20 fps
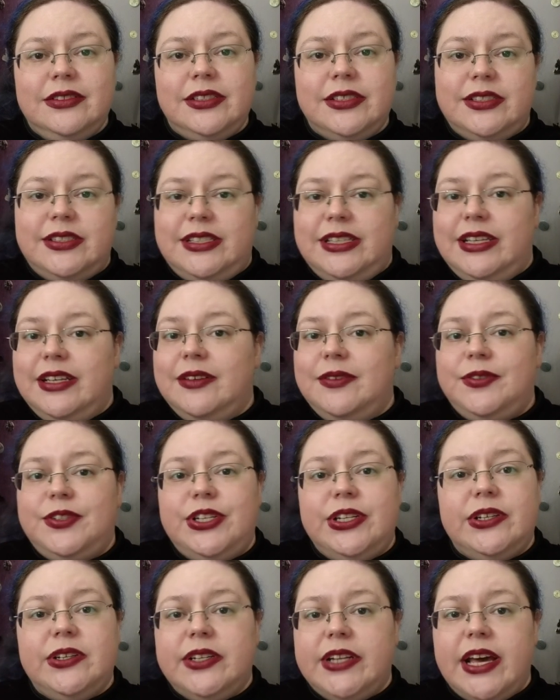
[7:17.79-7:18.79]
to see
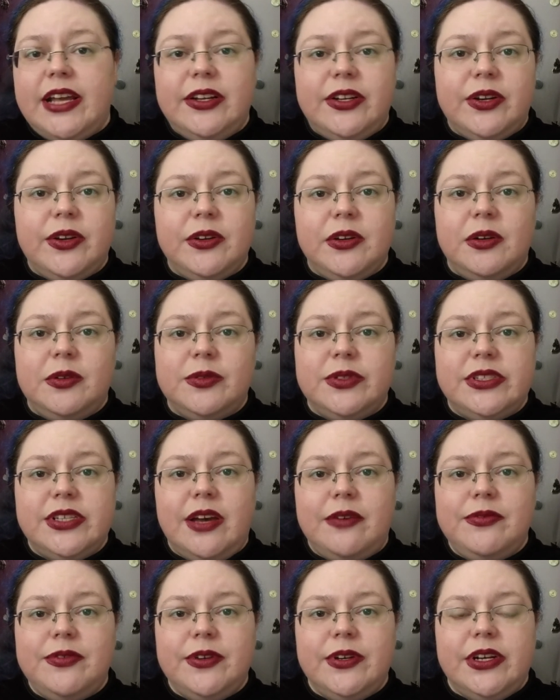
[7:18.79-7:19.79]
if she could end her own
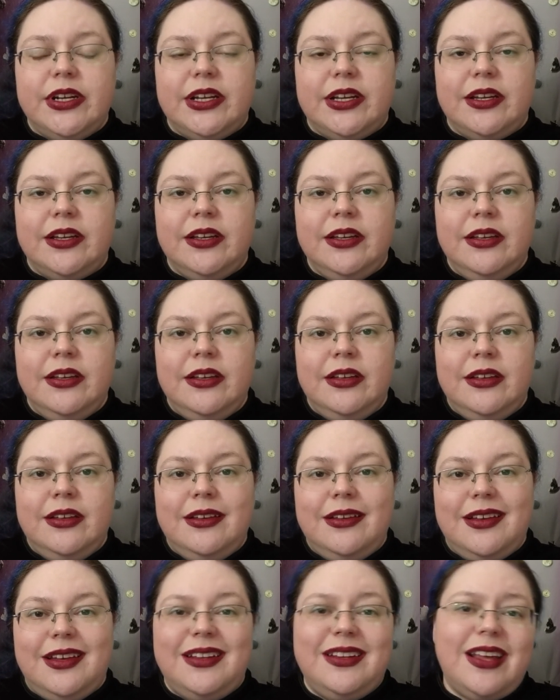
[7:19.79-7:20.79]
suffering,
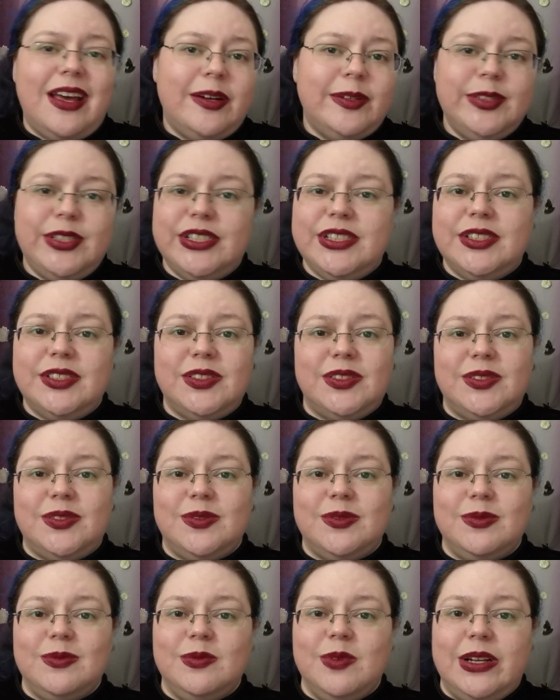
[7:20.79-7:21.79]
and now
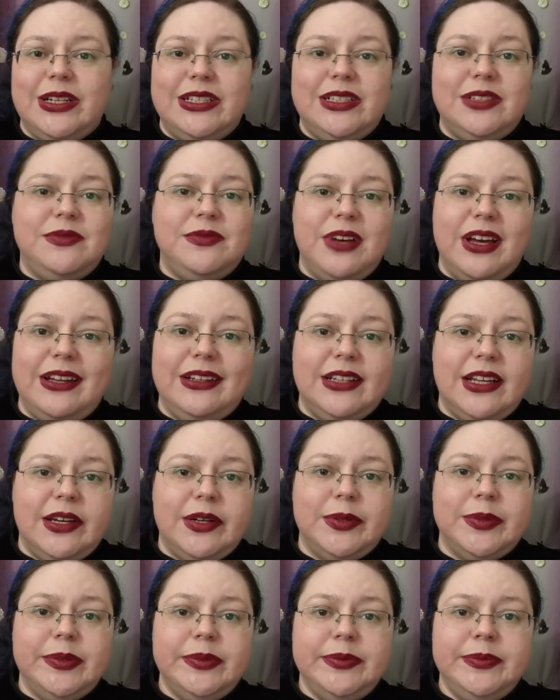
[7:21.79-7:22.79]
she's ready to find
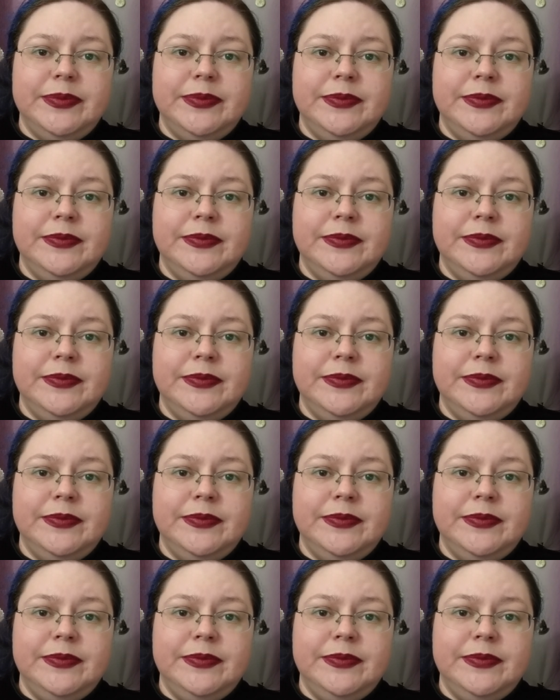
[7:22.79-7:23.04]
out.